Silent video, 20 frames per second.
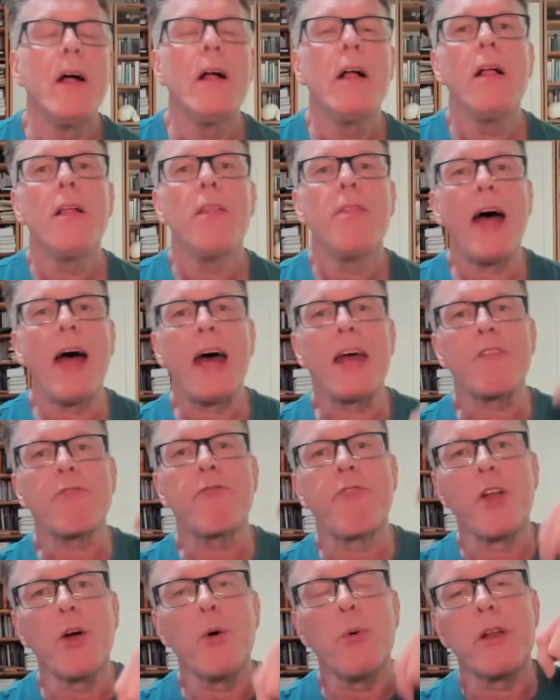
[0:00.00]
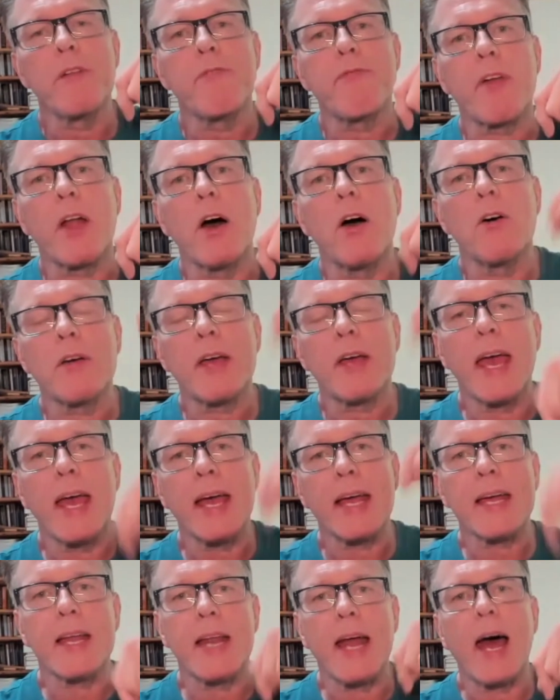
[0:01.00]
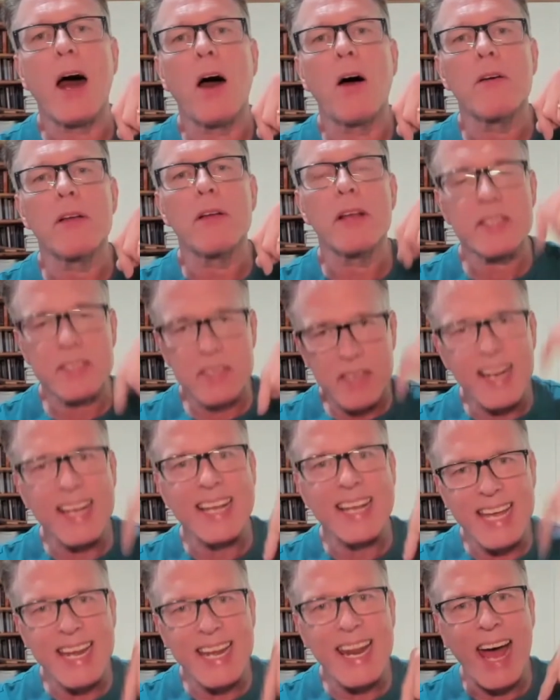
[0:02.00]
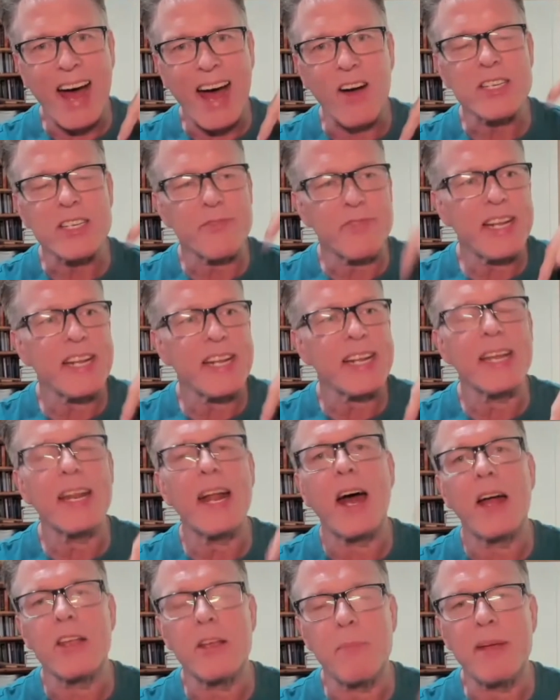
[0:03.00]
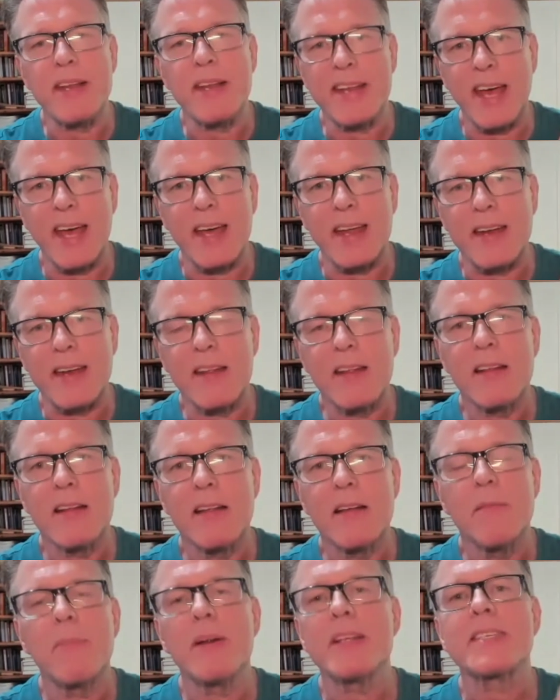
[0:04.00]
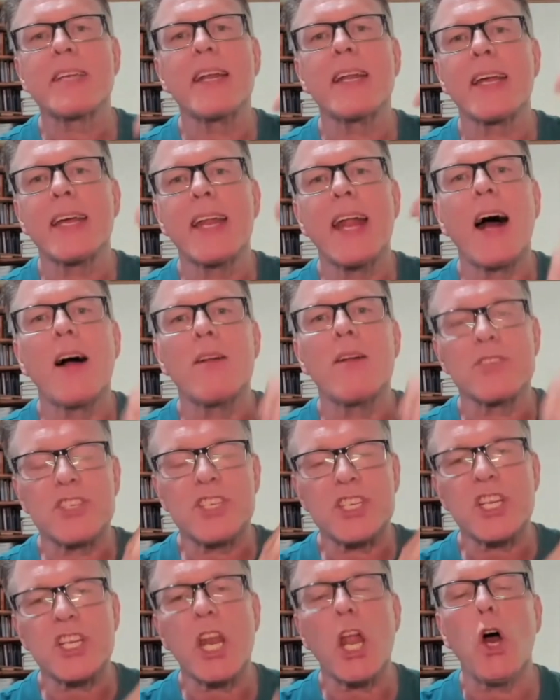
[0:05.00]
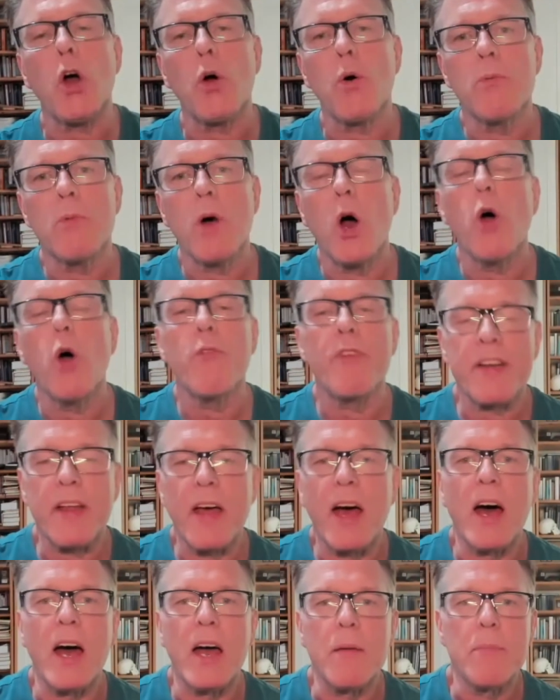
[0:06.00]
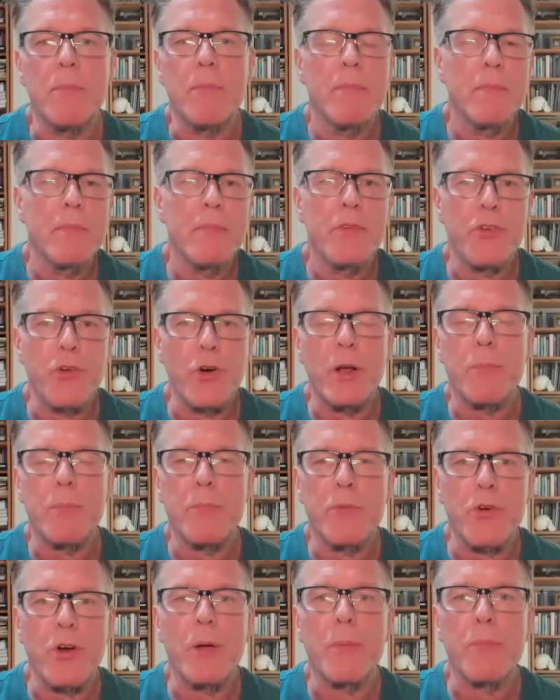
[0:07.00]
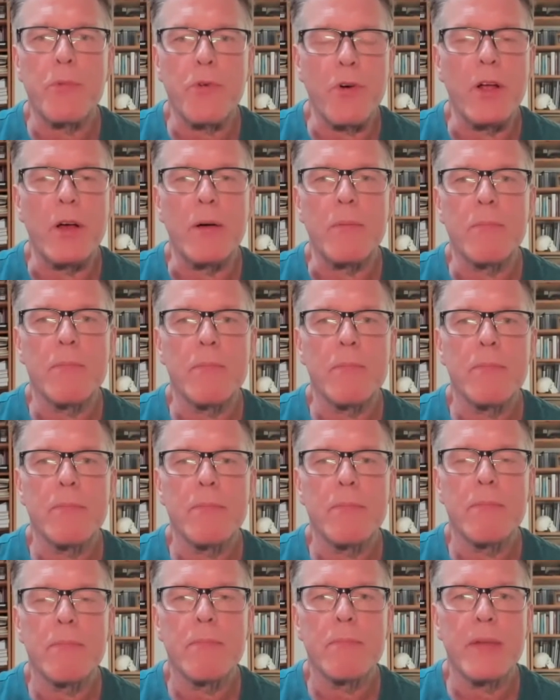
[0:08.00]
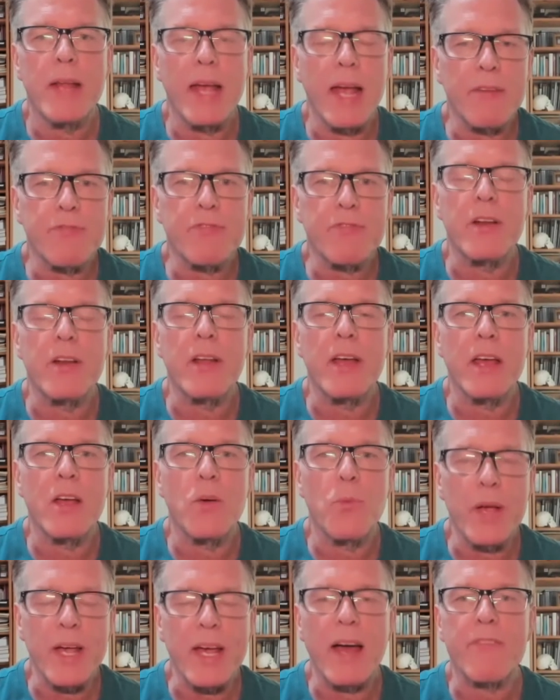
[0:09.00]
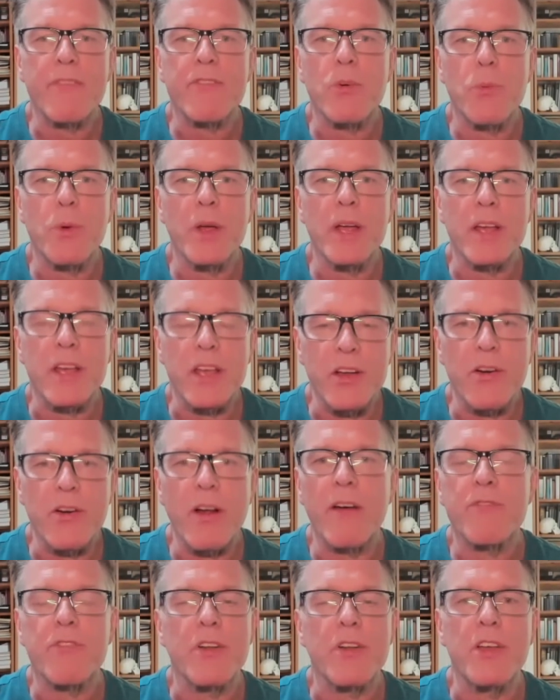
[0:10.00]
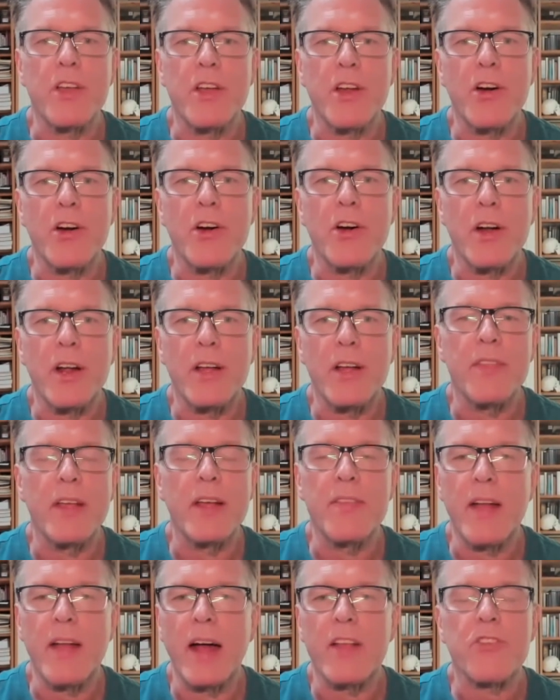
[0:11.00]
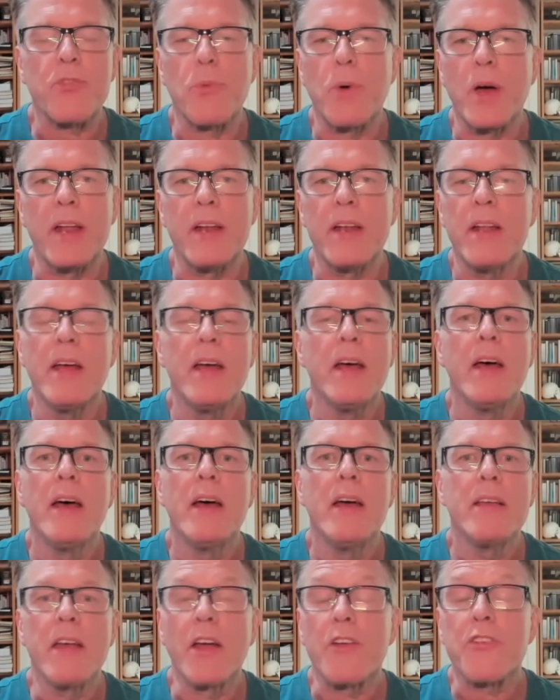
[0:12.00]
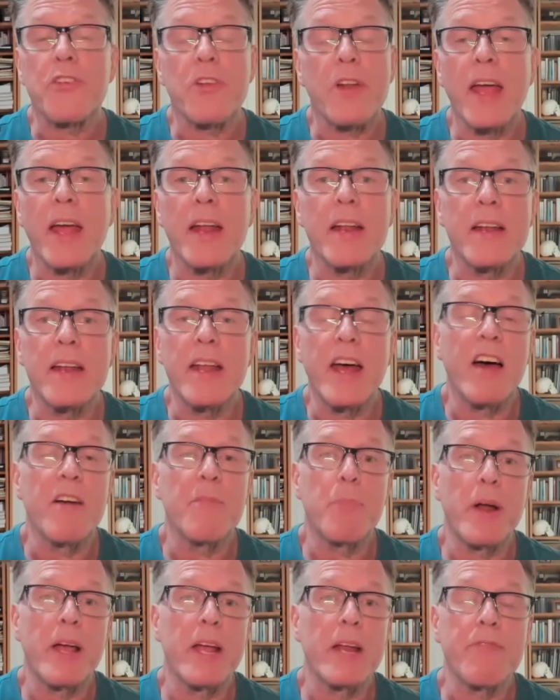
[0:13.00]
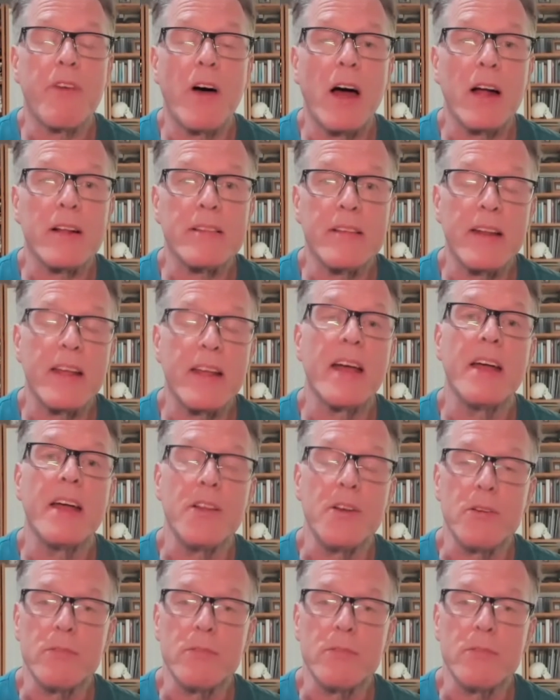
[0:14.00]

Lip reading: That fluid flow can't get out. It's going to get out because if it didn't get out, you'd be dead. But it's going to get out slow over time. Drip, drip, drip. Day after day, week after week, year after year. And then that's when yesterday I didn't have brain fog. Today I do.